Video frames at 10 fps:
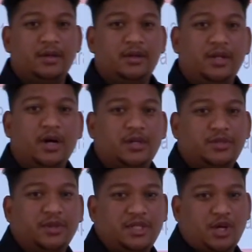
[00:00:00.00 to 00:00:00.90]
Here are
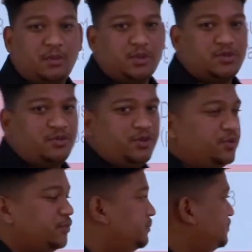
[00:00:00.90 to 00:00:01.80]
2 examples for
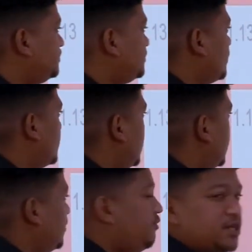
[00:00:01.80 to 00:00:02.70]
you.
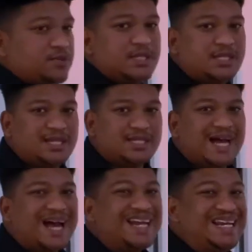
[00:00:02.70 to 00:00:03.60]
The first one says,
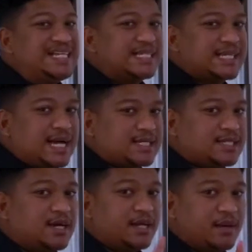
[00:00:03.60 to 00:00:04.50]
discuss.
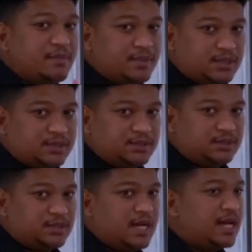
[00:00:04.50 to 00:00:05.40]
Now remember,
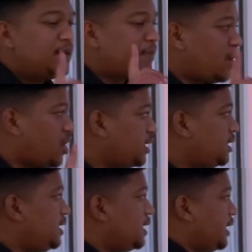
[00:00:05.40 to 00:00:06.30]

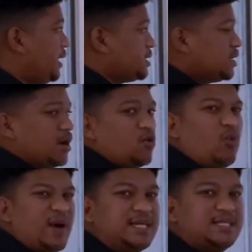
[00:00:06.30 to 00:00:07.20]
priority here is,
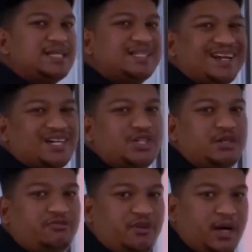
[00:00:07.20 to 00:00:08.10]
what is the
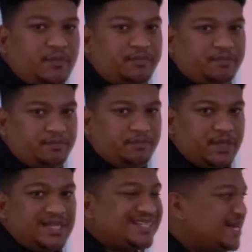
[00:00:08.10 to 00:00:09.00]
instructional verb?
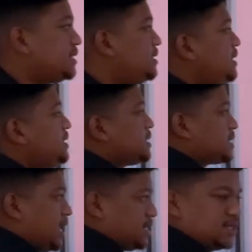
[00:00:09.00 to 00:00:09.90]
It says
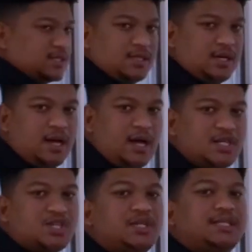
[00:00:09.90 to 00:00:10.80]
discuss.
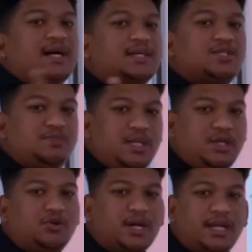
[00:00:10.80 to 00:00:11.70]
So it tells me
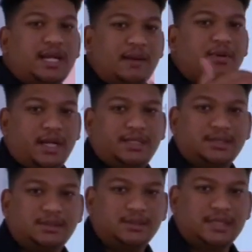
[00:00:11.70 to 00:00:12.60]
you're going to elaborate.
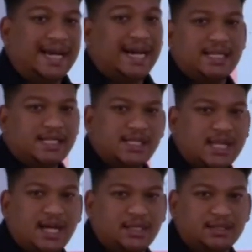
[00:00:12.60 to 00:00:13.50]
That I
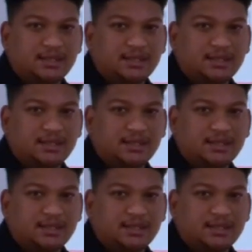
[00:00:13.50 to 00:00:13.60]
understand.